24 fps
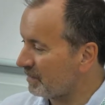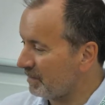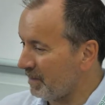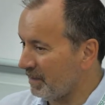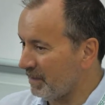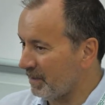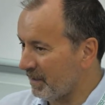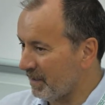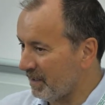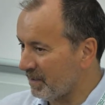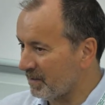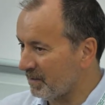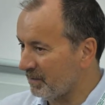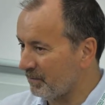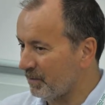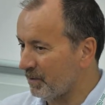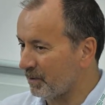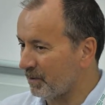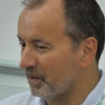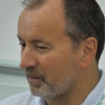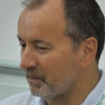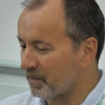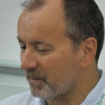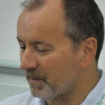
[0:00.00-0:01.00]
In the case of
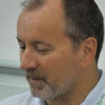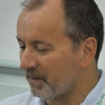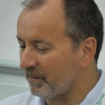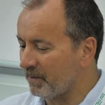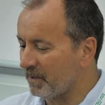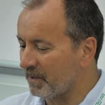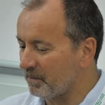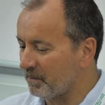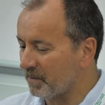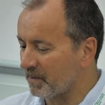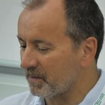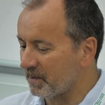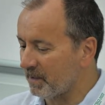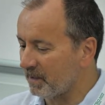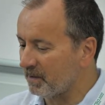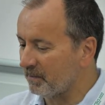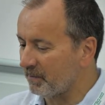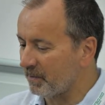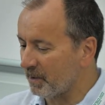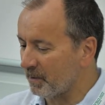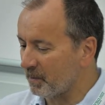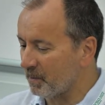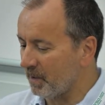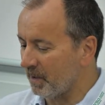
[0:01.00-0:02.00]
Europe, 70%
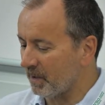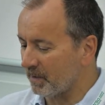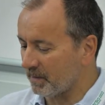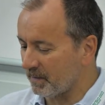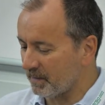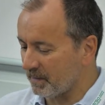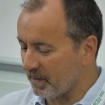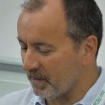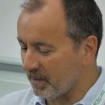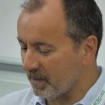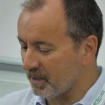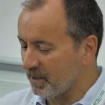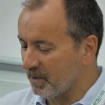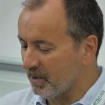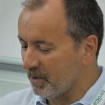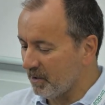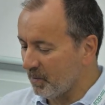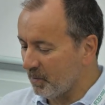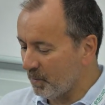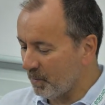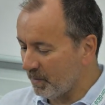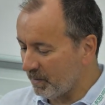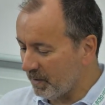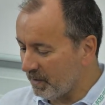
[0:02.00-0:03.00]
of inequalities are
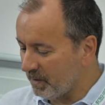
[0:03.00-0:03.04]
within